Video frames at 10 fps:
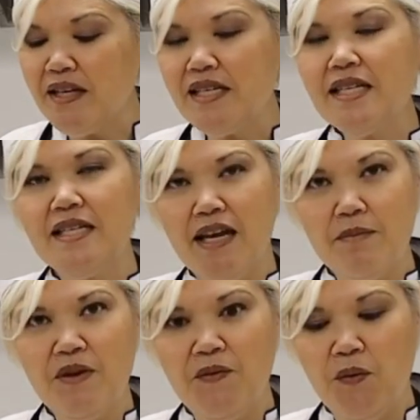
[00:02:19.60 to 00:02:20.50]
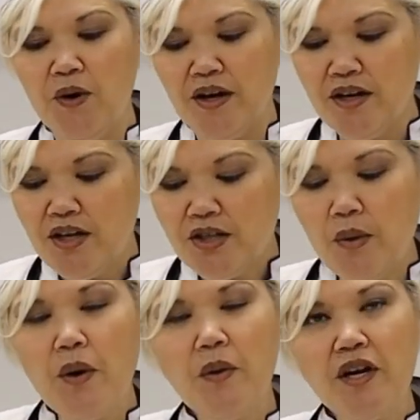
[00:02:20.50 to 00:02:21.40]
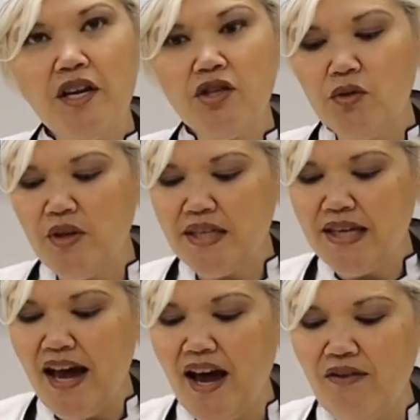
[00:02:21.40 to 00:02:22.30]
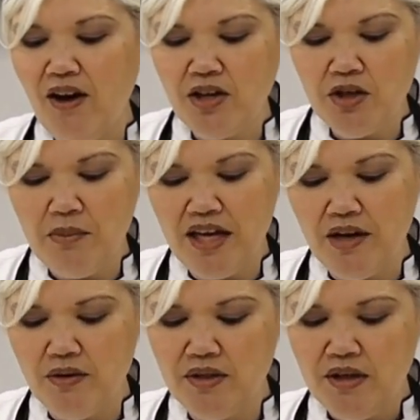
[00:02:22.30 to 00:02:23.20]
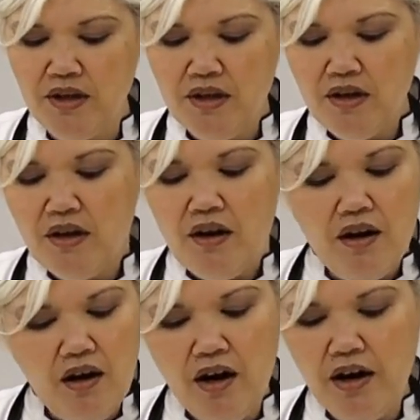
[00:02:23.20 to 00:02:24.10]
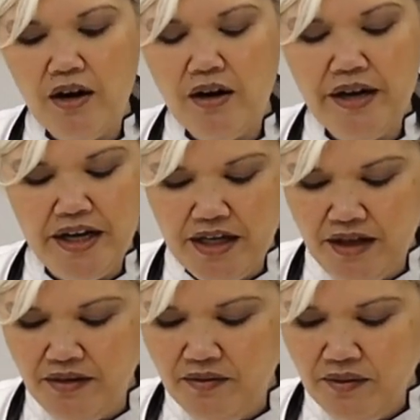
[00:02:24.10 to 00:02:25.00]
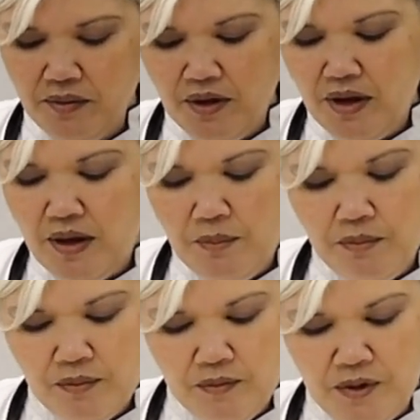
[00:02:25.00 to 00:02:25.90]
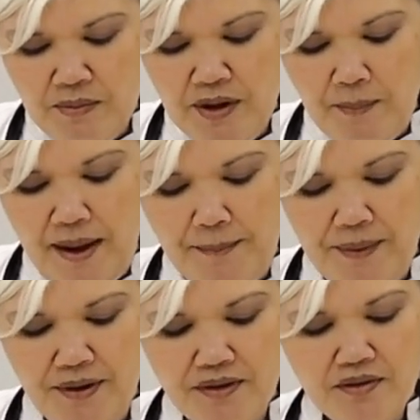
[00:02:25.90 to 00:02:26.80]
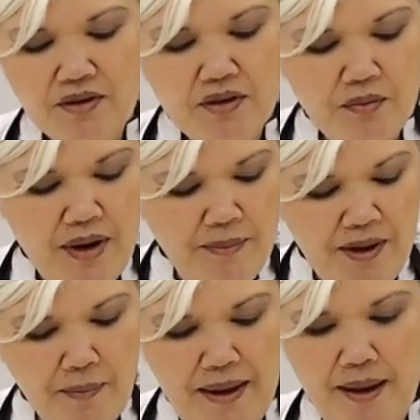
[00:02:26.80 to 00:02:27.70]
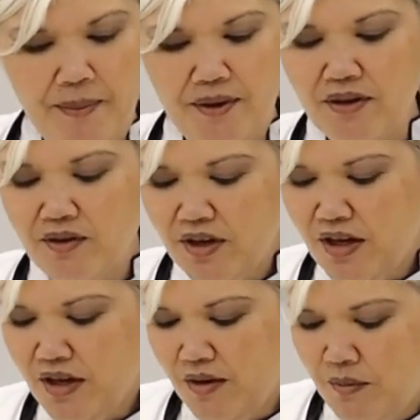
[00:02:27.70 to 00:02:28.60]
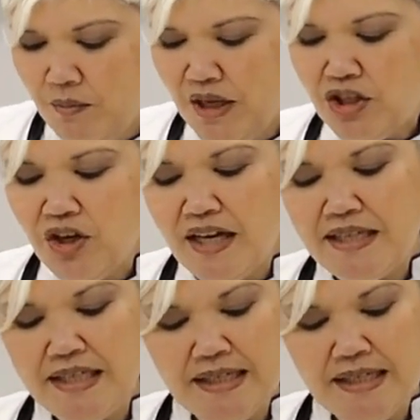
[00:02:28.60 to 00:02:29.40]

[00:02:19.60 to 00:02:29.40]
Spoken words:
this the day before. So what we're going to do is have our tomatoes, our onion, green bell pepper, red bell pepper. Make sure it's